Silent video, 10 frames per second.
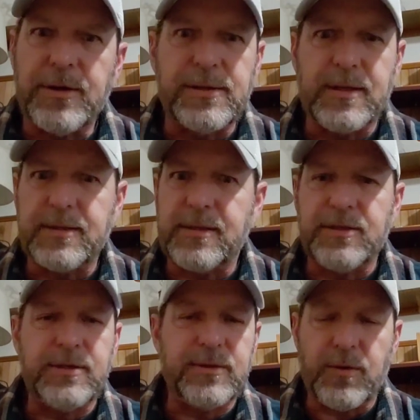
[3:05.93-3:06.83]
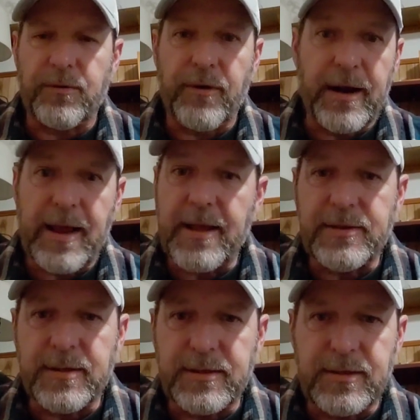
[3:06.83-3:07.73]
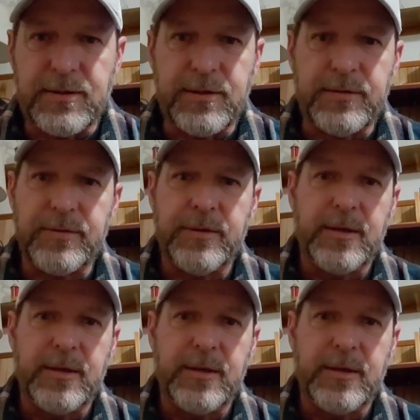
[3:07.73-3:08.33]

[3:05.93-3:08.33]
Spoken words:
6 inches or right at 6 inches